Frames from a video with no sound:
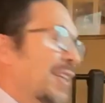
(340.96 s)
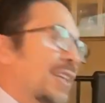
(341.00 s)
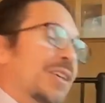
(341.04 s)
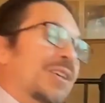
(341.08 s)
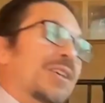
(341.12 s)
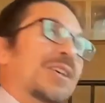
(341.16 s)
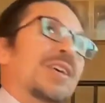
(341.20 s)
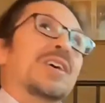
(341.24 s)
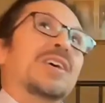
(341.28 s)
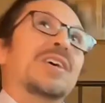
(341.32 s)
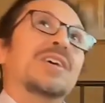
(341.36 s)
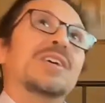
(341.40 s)

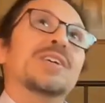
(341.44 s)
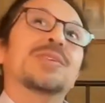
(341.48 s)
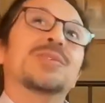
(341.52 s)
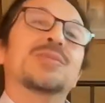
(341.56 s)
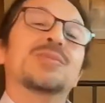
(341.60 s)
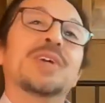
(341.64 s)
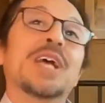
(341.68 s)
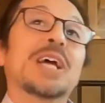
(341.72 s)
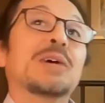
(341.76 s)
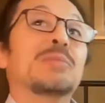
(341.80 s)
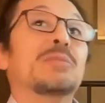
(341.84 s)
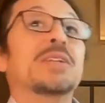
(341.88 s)
called
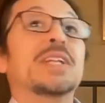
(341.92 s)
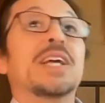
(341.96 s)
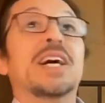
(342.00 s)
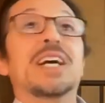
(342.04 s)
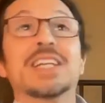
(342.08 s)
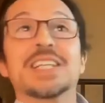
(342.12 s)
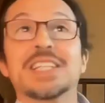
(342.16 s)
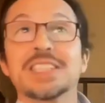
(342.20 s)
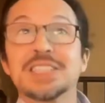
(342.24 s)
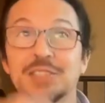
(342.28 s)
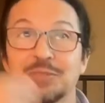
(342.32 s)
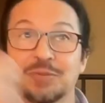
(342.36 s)
Ramble On,
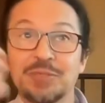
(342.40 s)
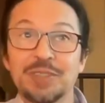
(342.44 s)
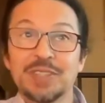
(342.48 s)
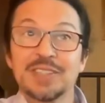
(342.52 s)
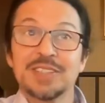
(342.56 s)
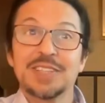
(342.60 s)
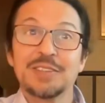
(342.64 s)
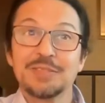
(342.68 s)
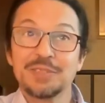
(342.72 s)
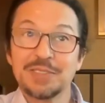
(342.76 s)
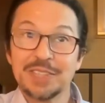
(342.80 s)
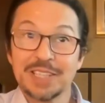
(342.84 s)
because I feel
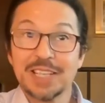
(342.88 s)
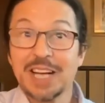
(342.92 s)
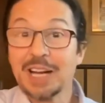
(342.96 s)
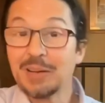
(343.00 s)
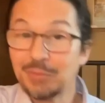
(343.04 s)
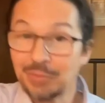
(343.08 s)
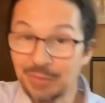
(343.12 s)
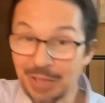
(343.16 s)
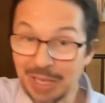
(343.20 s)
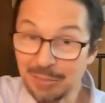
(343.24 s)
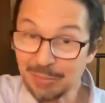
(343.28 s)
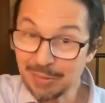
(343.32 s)
like
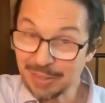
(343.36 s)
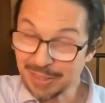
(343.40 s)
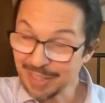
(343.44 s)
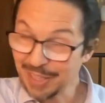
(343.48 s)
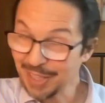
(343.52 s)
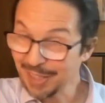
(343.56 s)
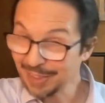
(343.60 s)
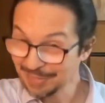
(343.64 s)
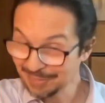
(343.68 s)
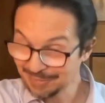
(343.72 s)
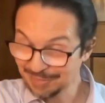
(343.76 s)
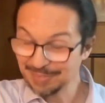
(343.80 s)
I'm rambling
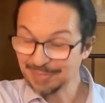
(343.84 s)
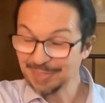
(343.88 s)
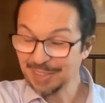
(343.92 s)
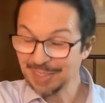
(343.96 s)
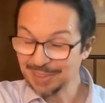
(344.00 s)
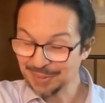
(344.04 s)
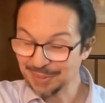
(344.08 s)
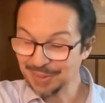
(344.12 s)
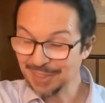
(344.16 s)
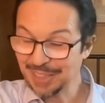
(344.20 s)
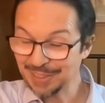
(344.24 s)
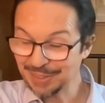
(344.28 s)
on,
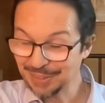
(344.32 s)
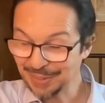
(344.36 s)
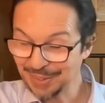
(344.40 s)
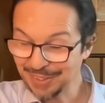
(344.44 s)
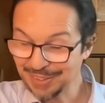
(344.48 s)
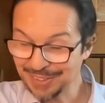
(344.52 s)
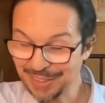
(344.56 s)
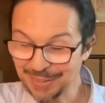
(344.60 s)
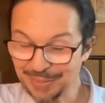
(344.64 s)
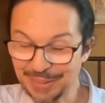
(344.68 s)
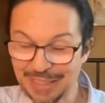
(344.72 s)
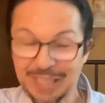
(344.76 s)
as you can
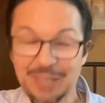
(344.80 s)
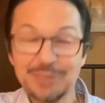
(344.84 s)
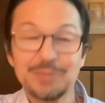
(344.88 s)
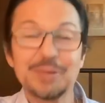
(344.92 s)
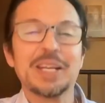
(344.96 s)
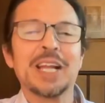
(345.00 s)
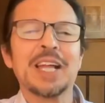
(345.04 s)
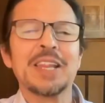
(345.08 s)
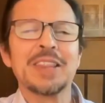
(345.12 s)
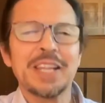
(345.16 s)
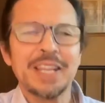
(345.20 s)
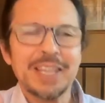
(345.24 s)
tell right now,
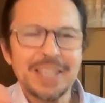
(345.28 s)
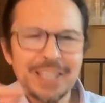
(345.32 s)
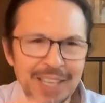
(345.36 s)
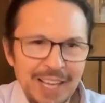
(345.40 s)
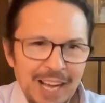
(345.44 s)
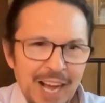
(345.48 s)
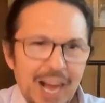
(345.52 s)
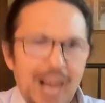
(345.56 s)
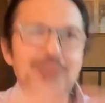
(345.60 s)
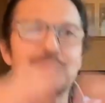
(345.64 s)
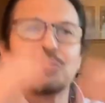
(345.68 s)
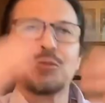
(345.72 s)
but I think
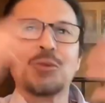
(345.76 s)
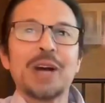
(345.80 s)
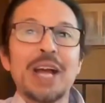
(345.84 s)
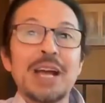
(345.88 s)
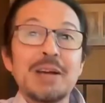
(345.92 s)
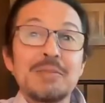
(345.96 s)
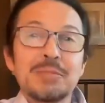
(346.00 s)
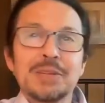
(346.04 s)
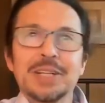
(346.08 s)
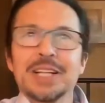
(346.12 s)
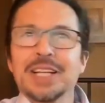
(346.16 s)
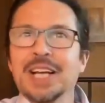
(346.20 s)
I'm
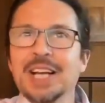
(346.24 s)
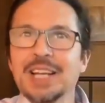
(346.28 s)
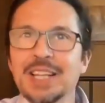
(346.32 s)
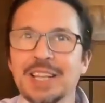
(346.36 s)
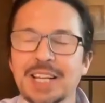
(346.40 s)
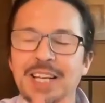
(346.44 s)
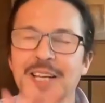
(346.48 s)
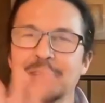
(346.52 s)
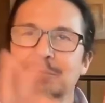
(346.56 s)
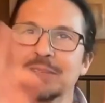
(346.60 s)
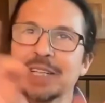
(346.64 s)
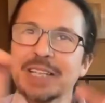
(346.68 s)
rambling. I
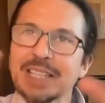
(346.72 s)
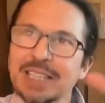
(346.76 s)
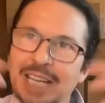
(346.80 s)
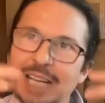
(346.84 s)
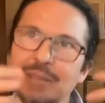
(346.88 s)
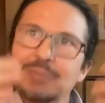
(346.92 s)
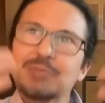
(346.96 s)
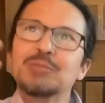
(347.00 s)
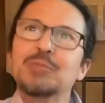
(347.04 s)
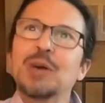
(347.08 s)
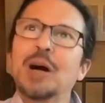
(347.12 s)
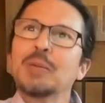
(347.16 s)
think I'm
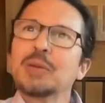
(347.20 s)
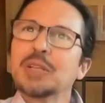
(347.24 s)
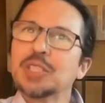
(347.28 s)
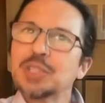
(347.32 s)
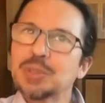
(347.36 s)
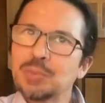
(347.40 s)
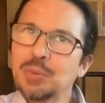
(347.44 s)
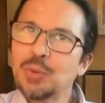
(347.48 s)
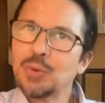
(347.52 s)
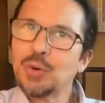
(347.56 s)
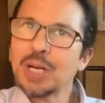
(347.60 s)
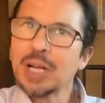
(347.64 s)

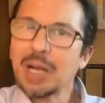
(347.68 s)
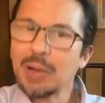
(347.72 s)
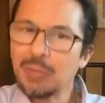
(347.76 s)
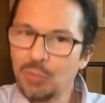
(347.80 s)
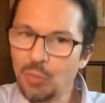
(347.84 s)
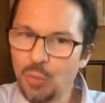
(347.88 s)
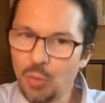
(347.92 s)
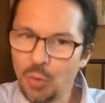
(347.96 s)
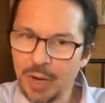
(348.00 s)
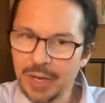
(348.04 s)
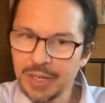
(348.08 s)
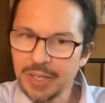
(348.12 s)
exploring,
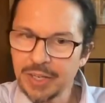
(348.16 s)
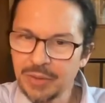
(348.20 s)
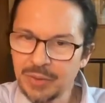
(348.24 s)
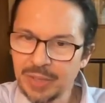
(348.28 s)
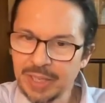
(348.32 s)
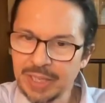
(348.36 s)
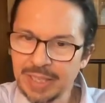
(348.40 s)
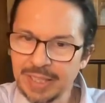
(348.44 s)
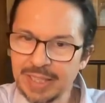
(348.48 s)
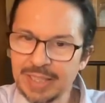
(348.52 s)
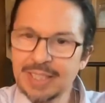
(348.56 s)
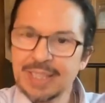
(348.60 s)
I'm
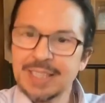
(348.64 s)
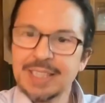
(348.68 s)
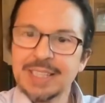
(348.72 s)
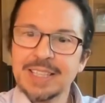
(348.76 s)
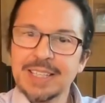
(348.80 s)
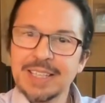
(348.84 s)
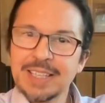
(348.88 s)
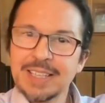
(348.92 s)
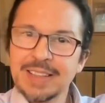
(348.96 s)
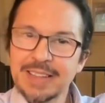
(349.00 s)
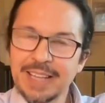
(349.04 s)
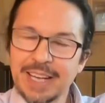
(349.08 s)
wandering.
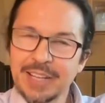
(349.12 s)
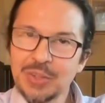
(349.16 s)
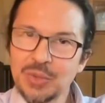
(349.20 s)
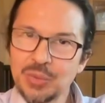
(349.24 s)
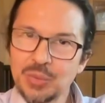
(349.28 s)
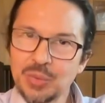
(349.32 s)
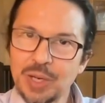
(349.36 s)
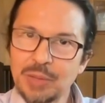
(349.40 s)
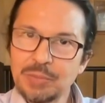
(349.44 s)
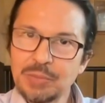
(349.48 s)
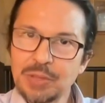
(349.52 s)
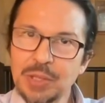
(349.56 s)
That's
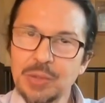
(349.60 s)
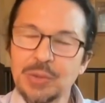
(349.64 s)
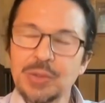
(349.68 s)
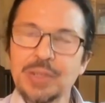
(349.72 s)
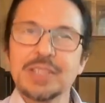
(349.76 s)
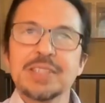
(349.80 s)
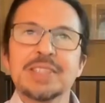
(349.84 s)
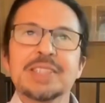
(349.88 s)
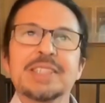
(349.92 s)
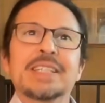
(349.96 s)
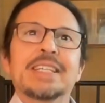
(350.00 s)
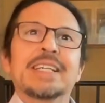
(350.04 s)
what I'm doing.
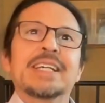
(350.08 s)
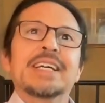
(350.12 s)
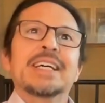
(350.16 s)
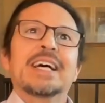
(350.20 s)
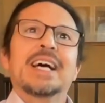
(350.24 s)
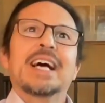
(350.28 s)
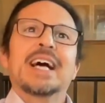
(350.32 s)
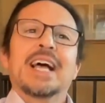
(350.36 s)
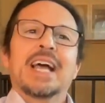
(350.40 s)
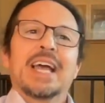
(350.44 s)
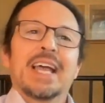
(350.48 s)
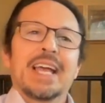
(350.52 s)

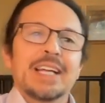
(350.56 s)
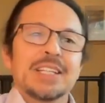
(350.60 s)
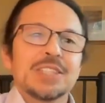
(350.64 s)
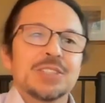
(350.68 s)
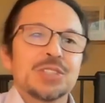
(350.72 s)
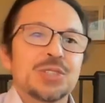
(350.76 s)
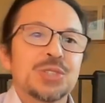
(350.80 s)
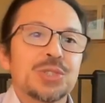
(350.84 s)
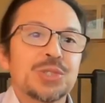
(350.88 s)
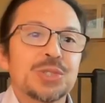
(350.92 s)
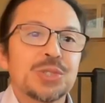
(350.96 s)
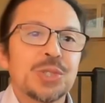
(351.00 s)
And
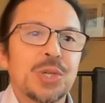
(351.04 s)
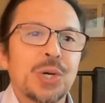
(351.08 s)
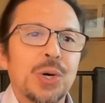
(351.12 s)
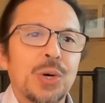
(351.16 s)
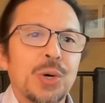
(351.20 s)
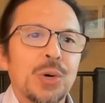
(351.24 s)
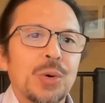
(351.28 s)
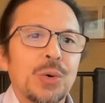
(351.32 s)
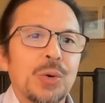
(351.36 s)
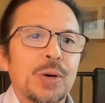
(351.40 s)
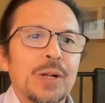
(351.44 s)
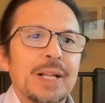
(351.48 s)

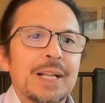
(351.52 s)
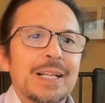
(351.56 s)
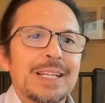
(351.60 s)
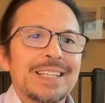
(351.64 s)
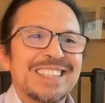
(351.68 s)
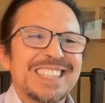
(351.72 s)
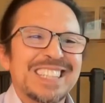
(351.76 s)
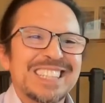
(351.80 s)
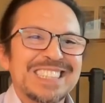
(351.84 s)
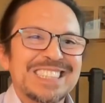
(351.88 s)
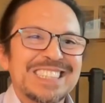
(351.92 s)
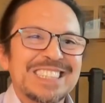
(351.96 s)
so
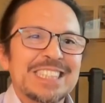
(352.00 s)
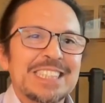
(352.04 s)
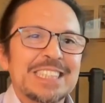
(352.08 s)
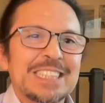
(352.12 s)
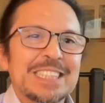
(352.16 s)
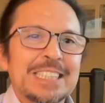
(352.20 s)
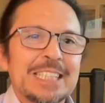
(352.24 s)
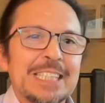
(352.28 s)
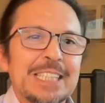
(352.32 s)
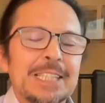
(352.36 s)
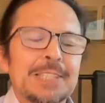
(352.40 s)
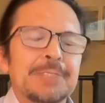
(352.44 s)
let's
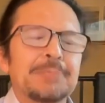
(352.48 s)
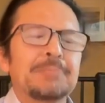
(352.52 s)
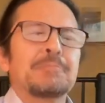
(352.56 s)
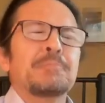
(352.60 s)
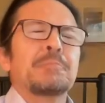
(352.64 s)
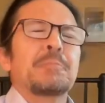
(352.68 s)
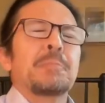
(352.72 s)
see.